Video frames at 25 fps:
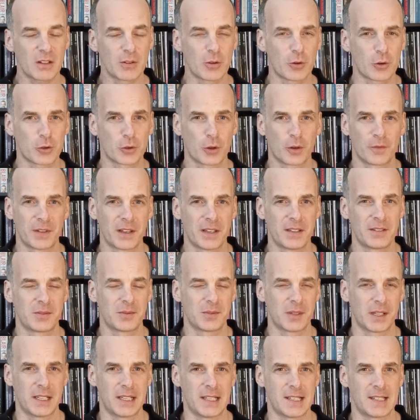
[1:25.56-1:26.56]
Not sure if
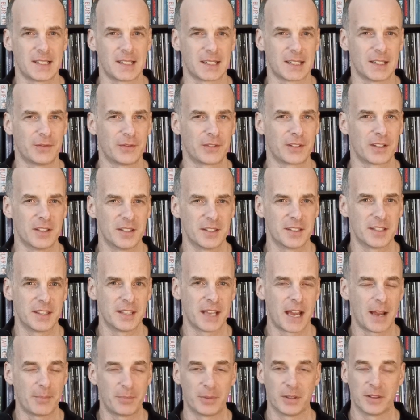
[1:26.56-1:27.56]
there's any significance
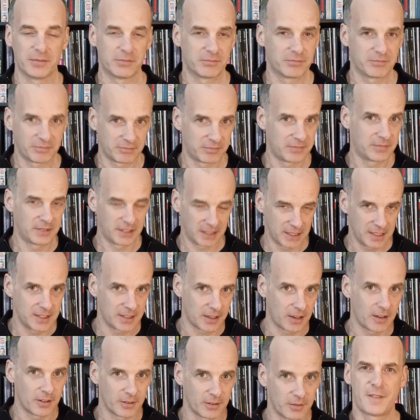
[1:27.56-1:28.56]
in that, but
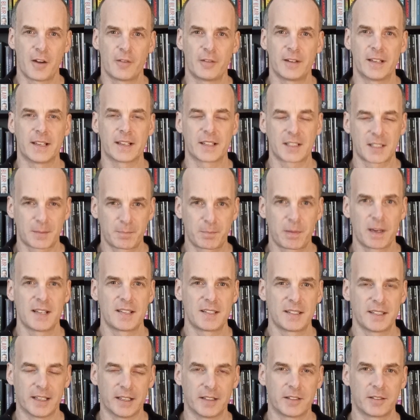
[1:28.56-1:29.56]
these are very
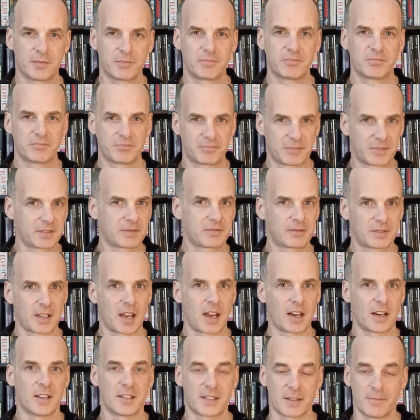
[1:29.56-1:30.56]
explicit
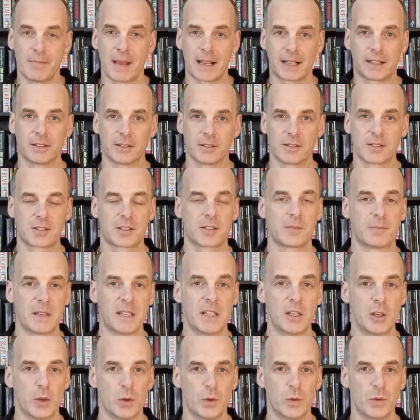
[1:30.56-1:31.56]
colours and metals to
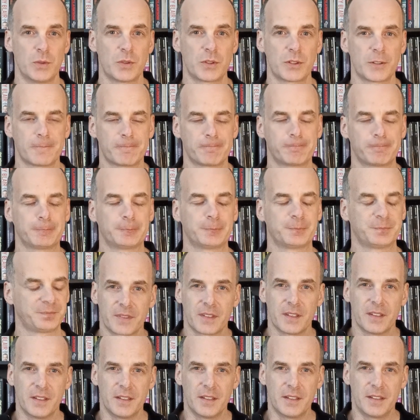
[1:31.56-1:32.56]
be used.
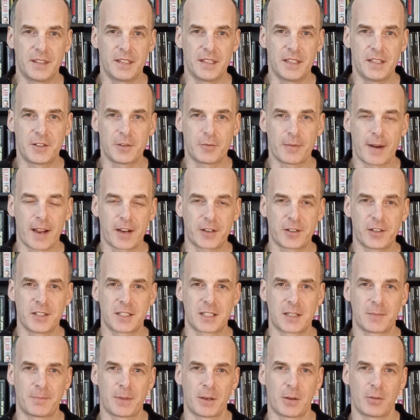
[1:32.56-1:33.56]
The
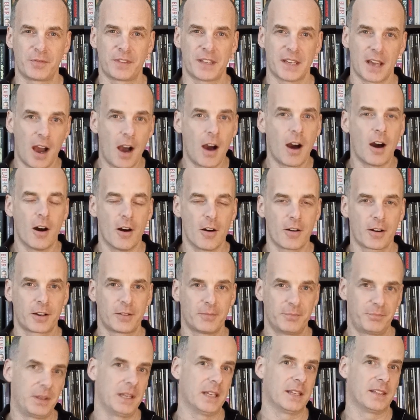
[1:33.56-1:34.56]
directions to build the
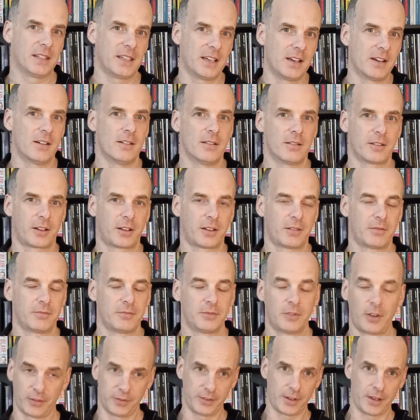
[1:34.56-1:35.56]
ark, being the ark,
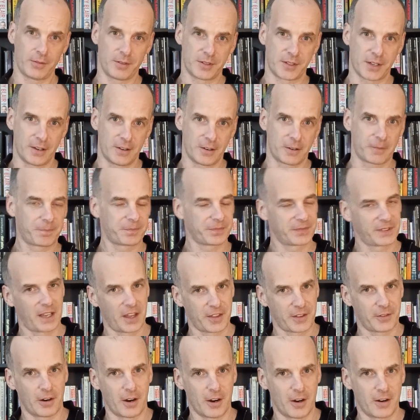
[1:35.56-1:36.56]
not Noah's Ark,
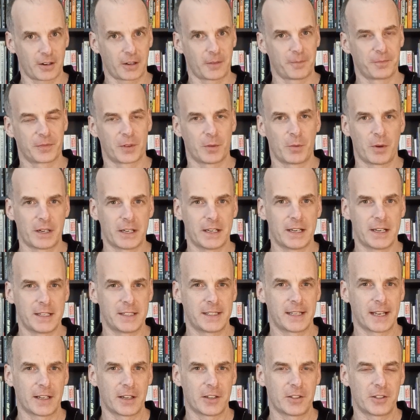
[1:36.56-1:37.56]
the other ark, the one in
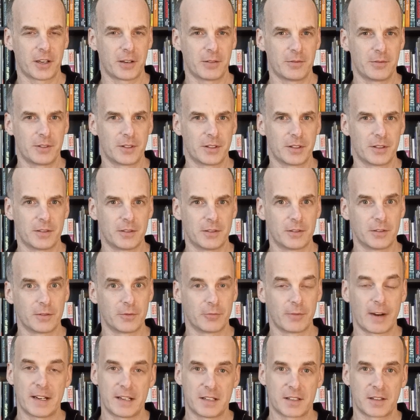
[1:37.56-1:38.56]
Indiana Jones
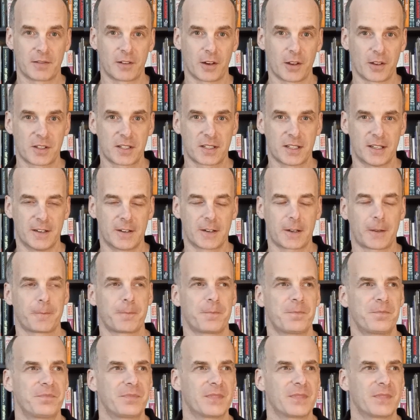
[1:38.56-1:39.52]
and the Raiders of the Lost Ark.